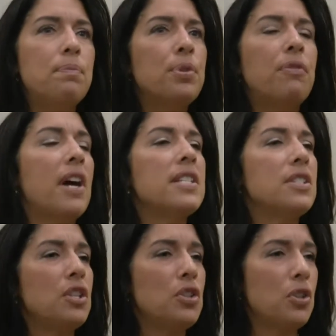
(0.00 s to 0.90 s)
provides
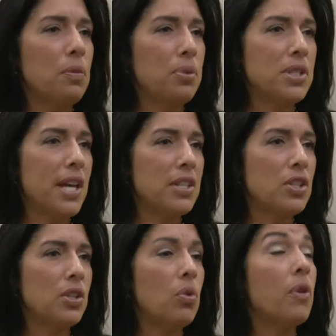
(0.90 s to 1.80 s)
additional
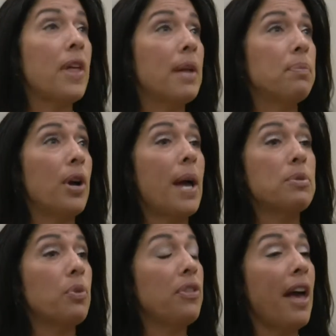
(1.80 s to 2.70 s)
protection, or that
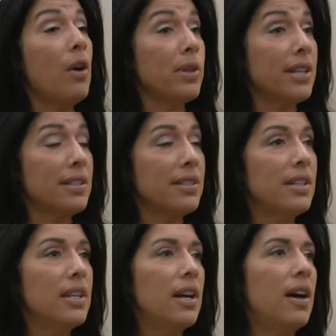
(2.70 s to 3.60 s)
perhaps without it
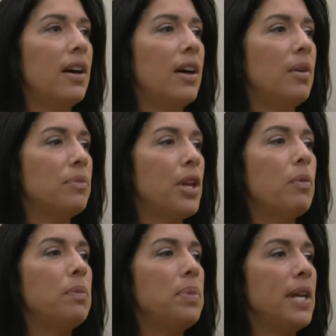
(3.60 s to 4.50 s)

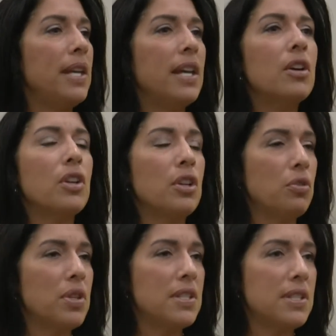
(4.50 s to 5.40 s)
there would be
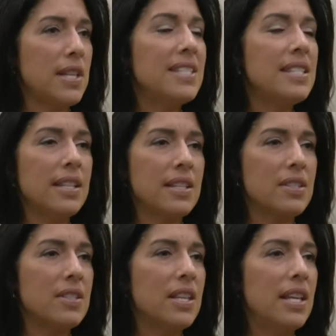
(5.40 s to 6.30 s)
increased
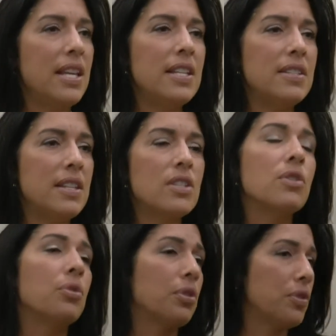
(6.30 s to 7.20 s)
incidents,
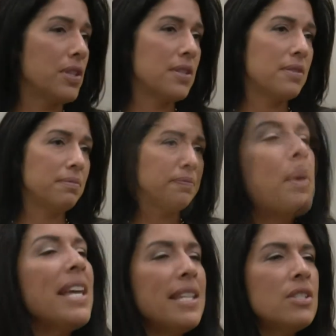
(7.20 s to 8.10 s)
is ludicrous.
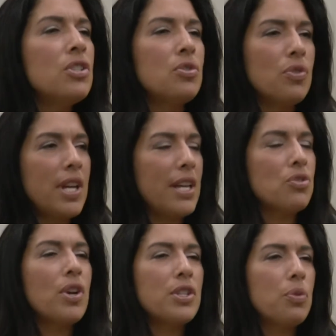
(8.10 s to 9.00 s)
My industry
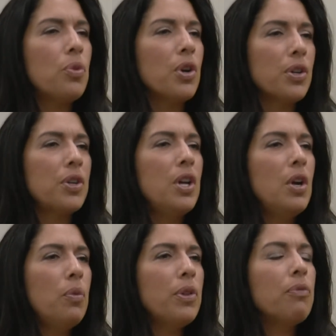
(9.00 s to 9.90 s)
has tried to work
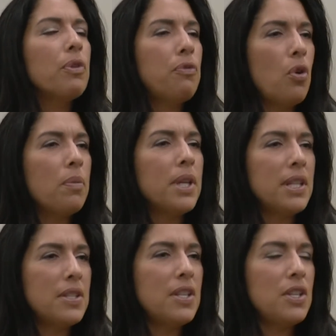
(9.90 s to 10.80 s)
with reforming
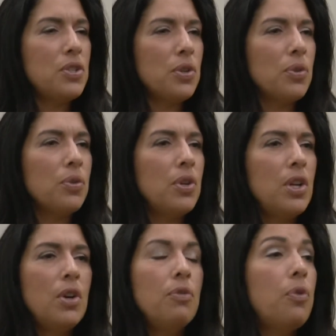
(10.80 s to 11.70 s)
this issue
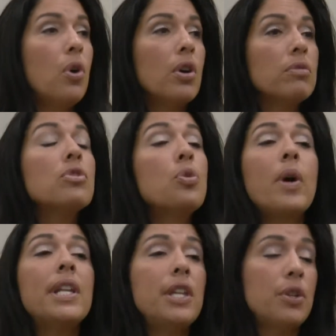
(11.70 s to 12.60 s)
for
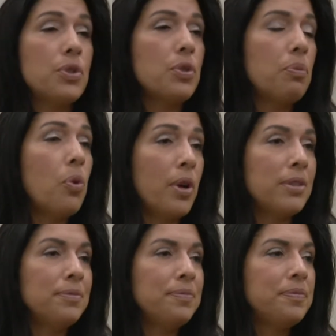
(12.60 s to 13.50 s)
20 years or more.